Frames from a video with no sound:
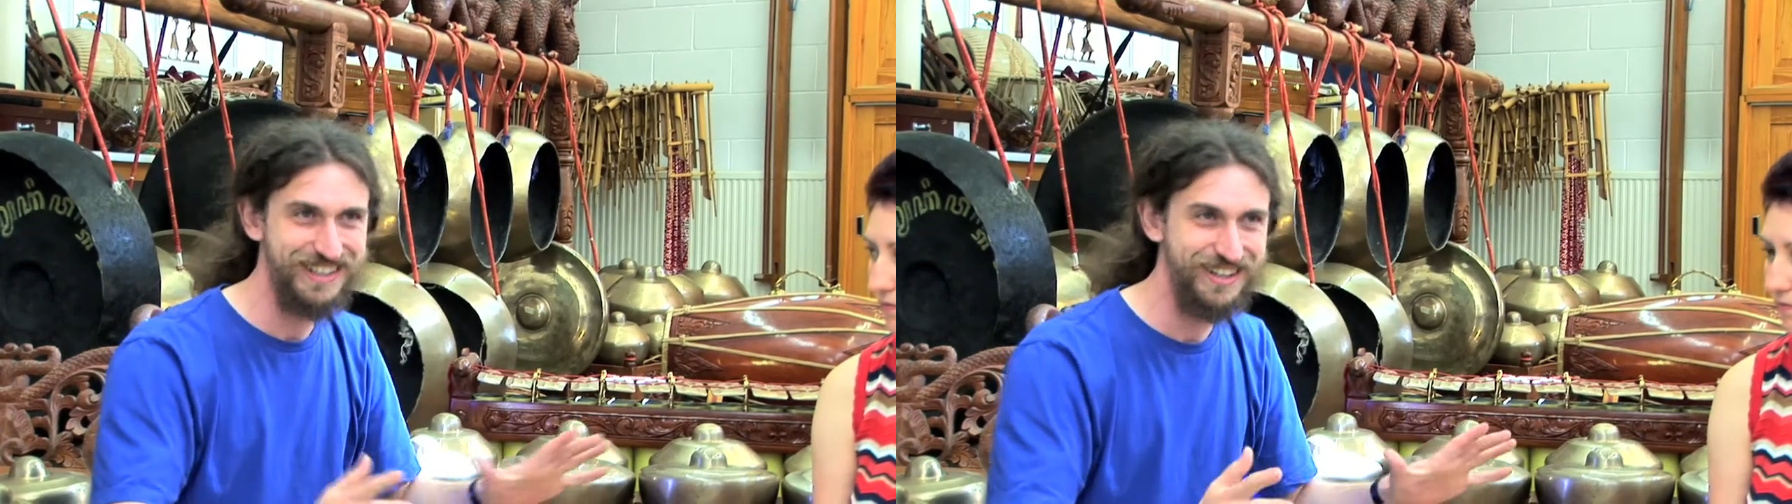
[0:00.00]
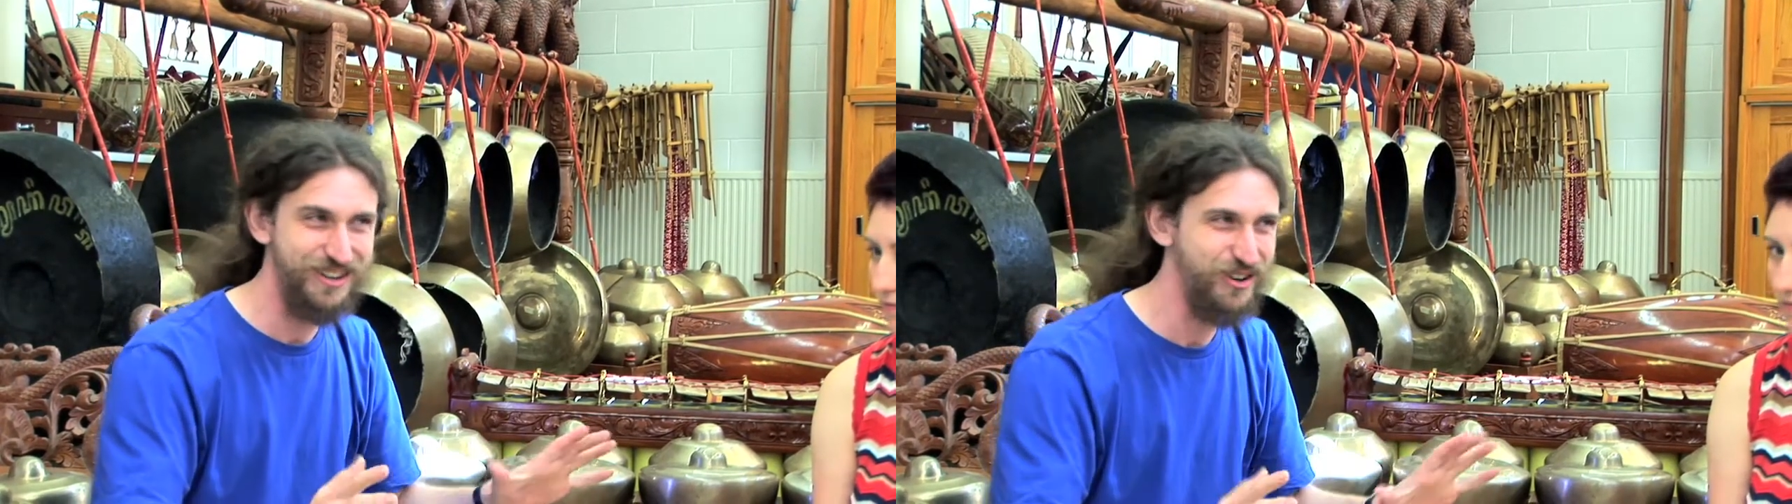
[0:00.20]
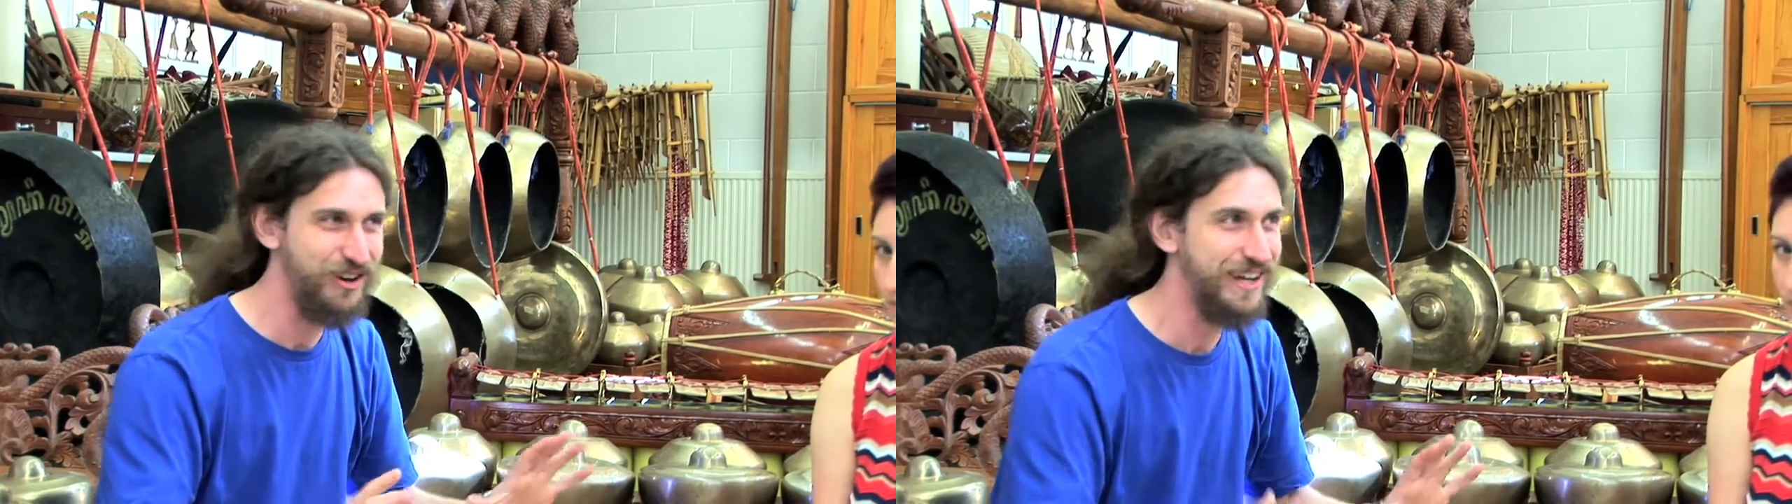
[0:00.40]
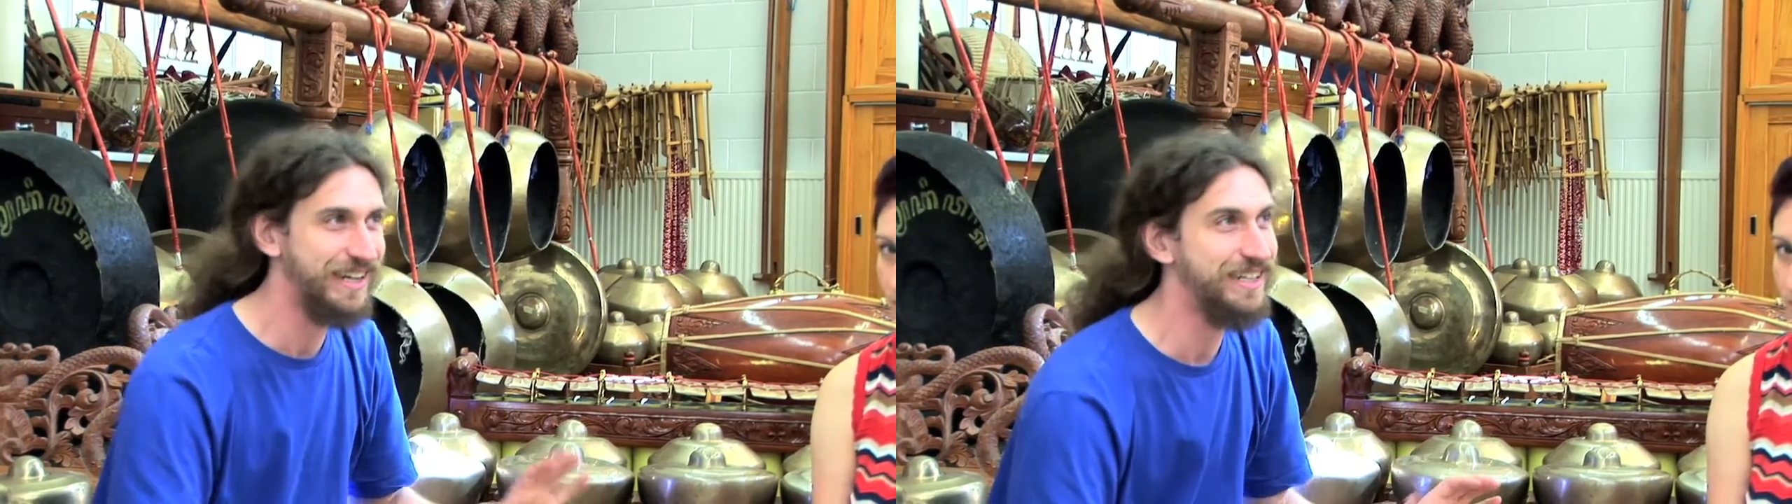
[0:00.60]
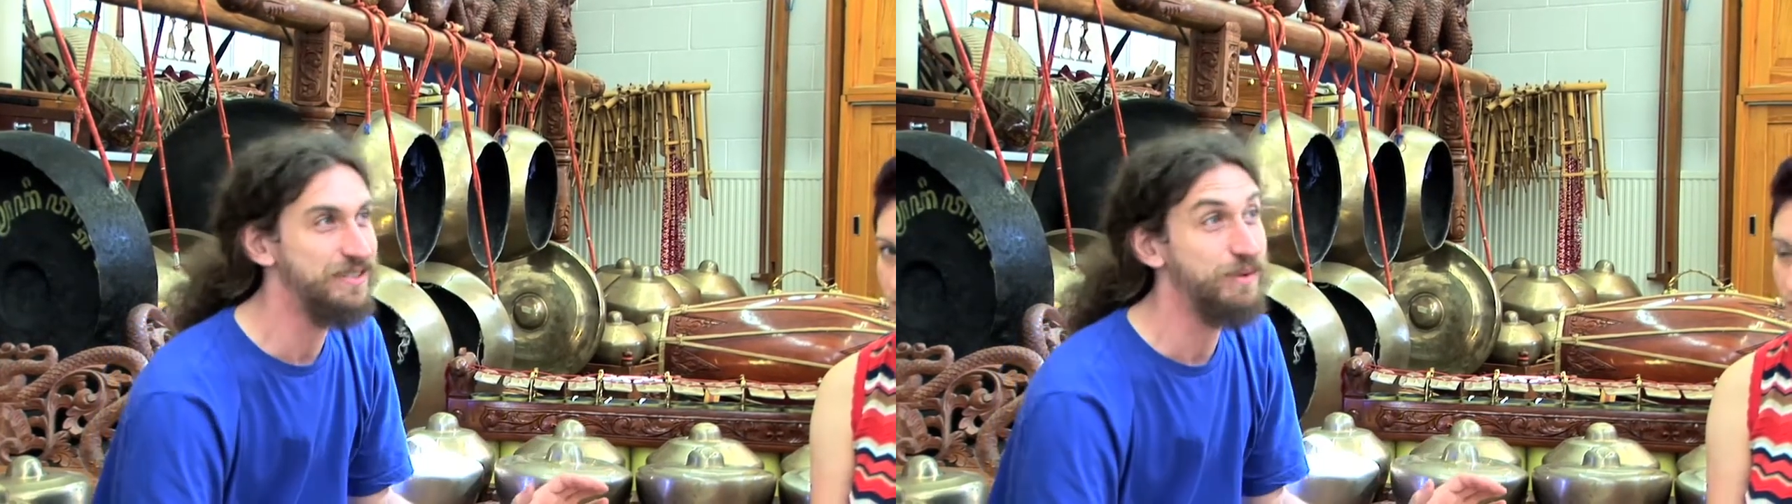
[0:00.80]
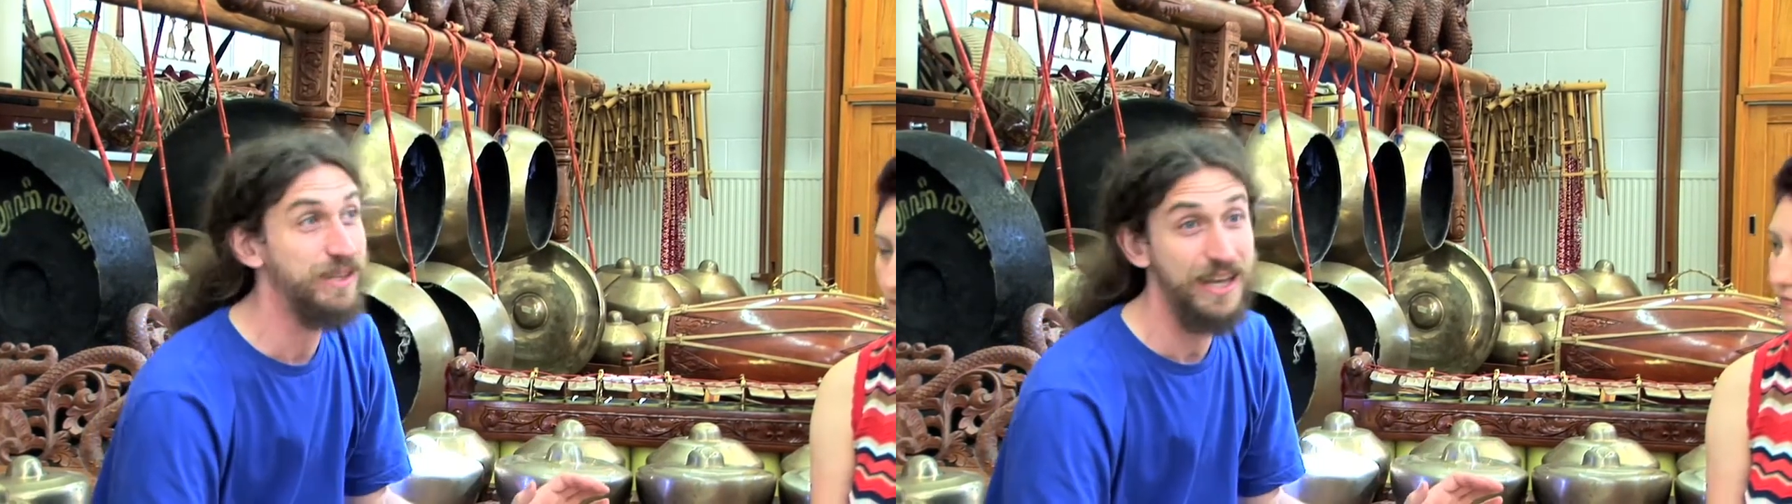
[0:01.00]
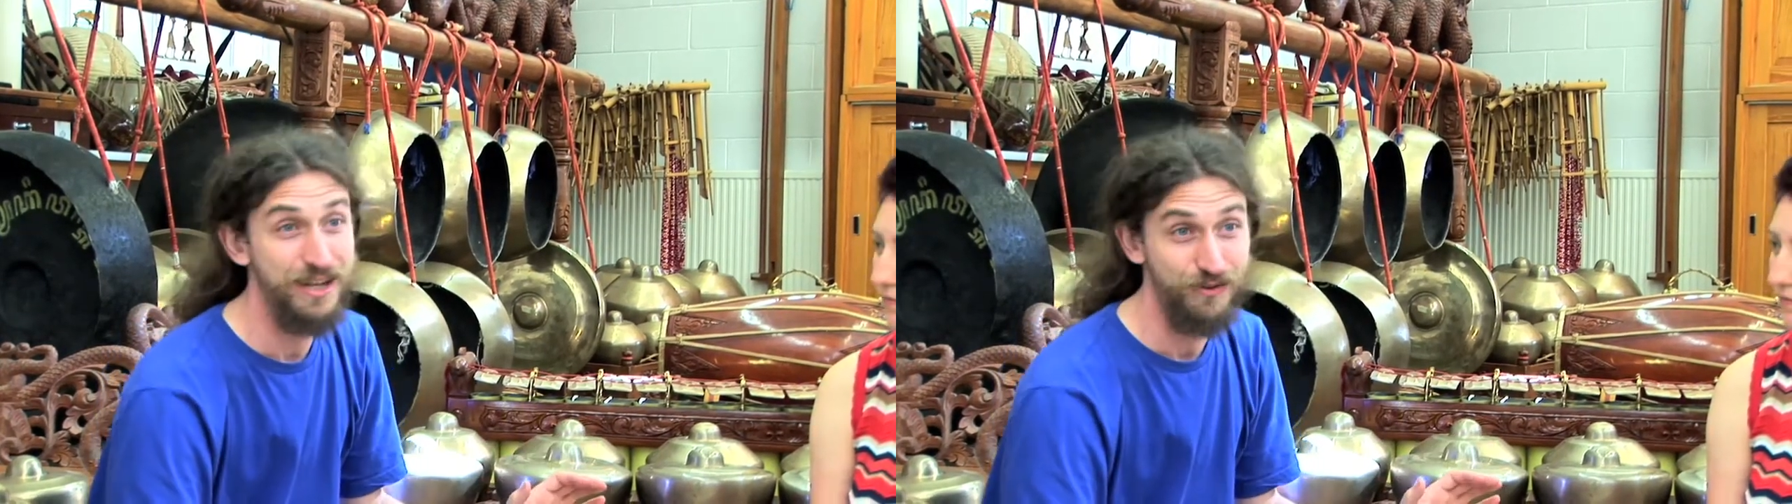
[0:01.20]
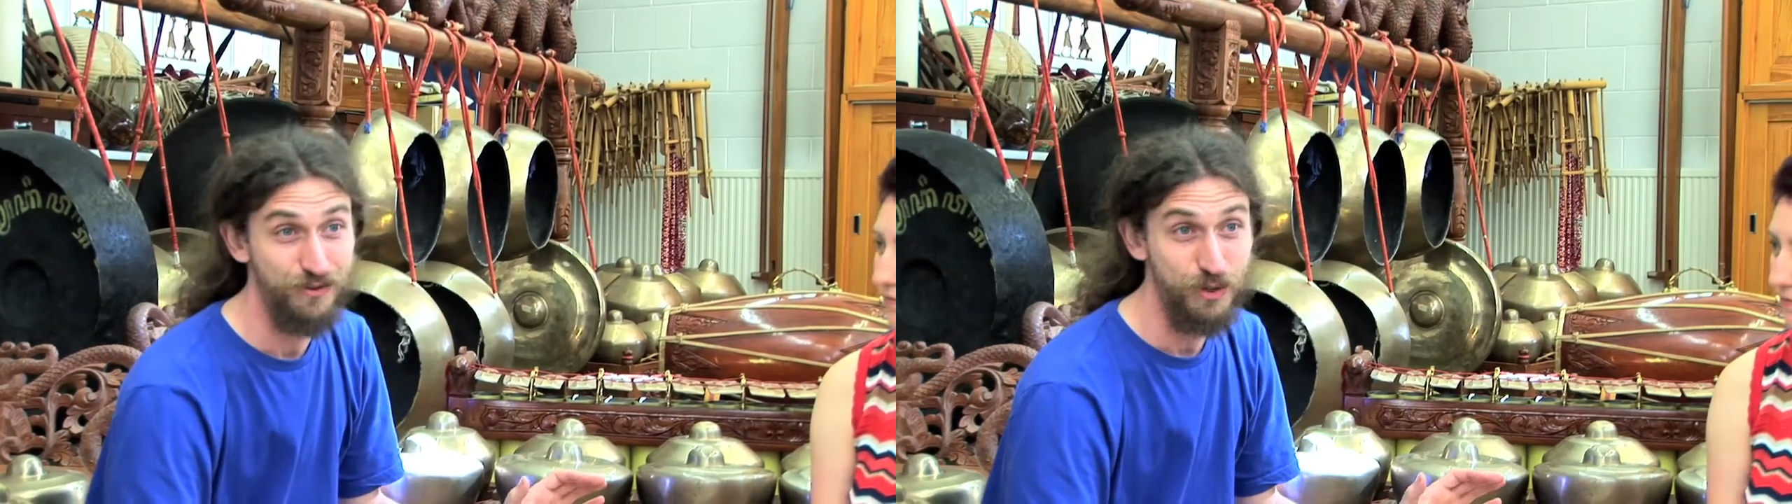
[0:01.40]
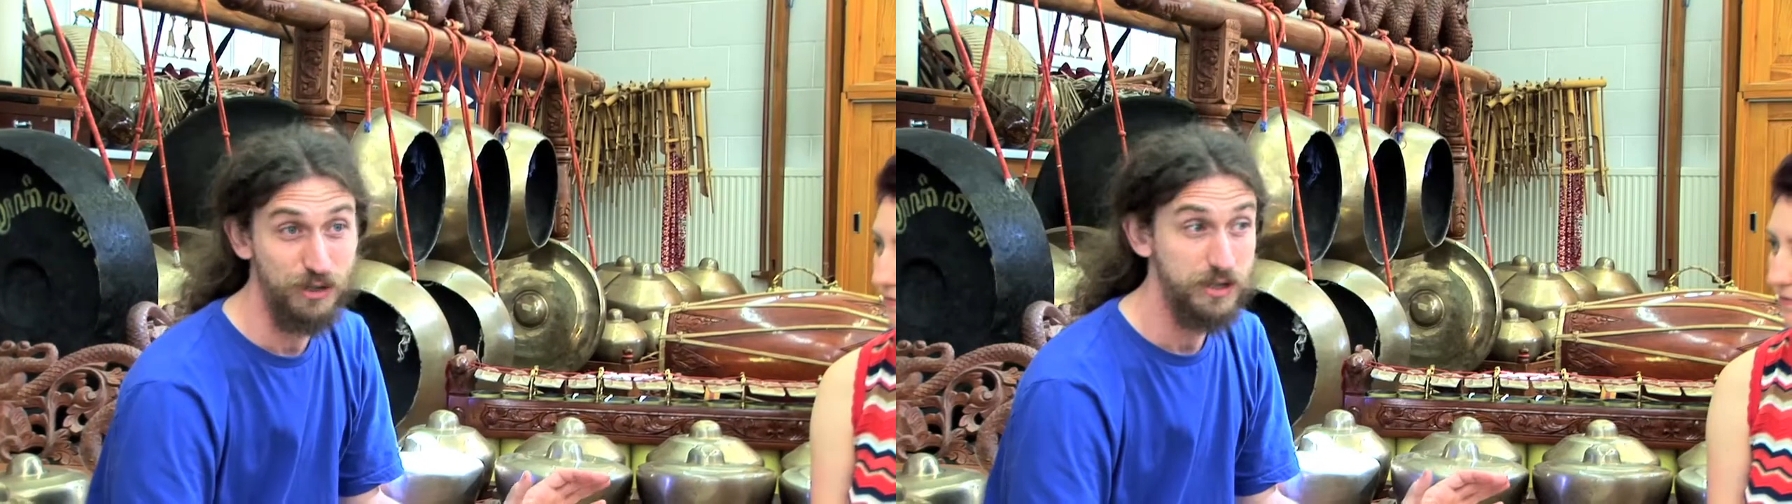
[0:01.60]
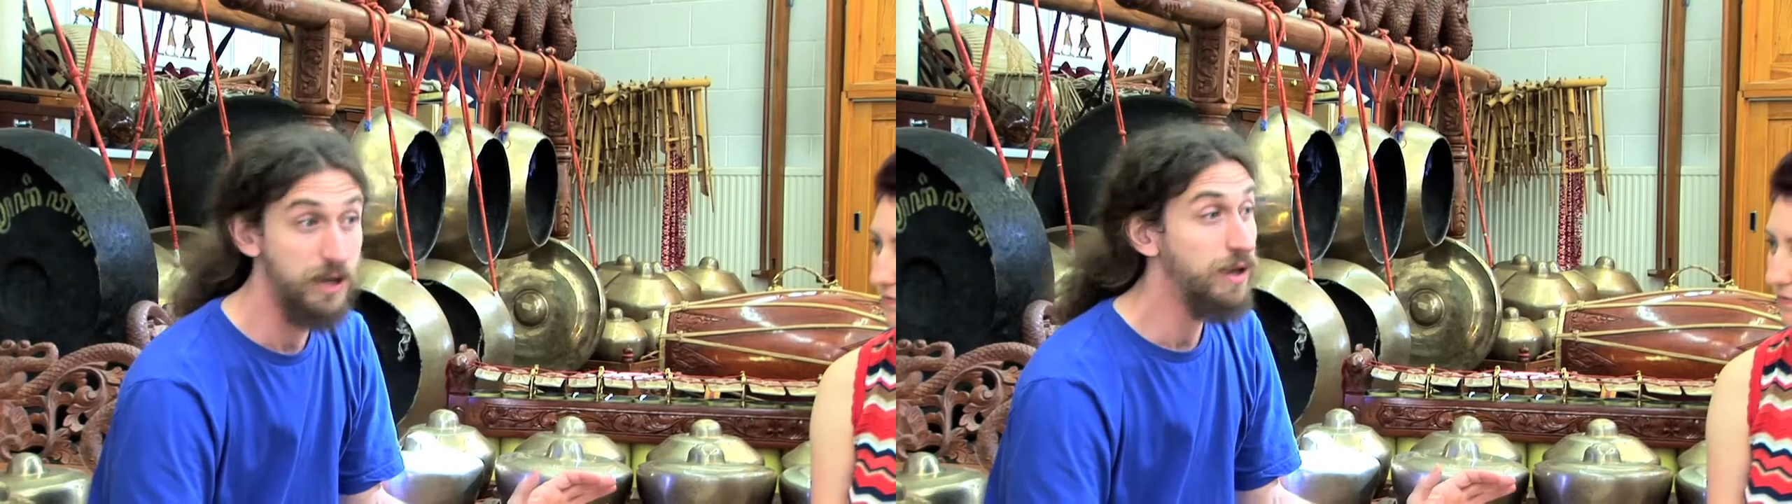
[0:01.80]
not likely to be the end of the world,